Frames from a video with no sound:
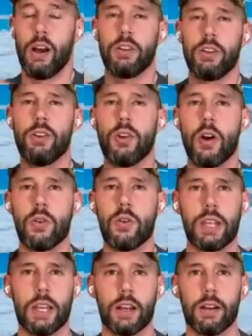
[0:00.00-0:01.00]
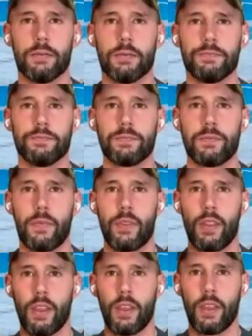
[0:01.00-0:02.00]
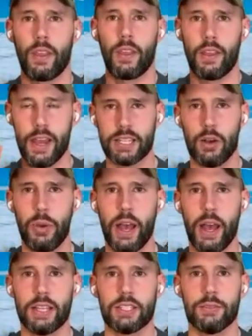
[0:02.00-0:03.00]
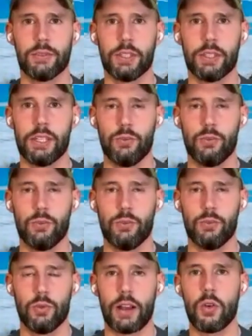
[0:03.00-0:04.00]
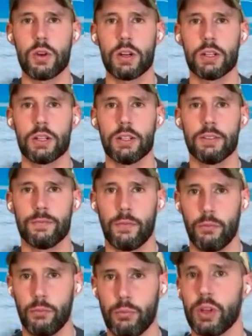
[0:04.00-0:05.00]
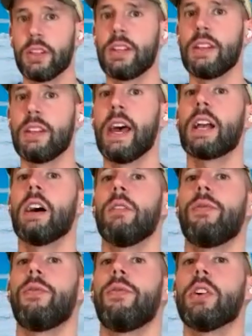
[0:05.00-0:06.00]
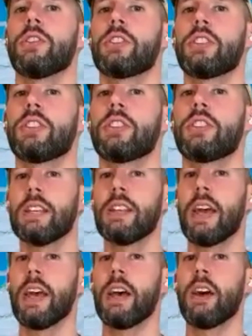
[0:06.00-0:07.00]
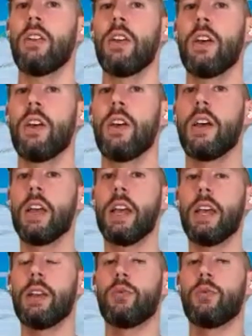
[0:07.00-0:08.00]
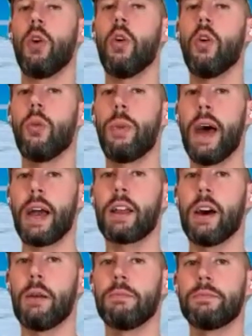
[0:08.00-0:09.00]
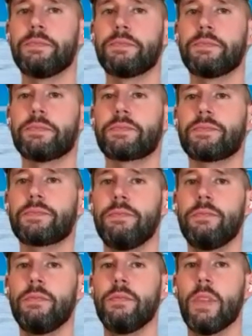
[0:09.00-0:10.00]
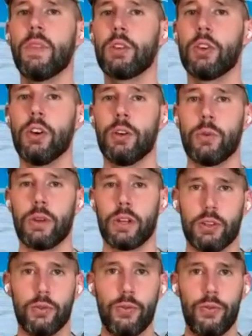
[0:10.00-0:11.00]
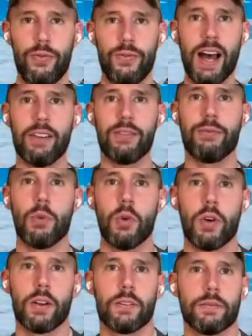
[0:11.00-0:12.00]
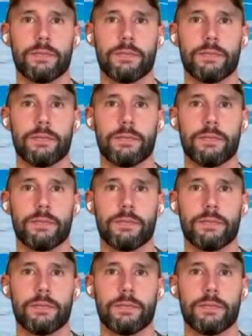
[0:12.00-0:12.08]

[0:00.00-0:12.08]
on your own here. Exhale passively, rock forward. Bring the neck up first. Inhale and roll back up. Good. We're going to do 5 more.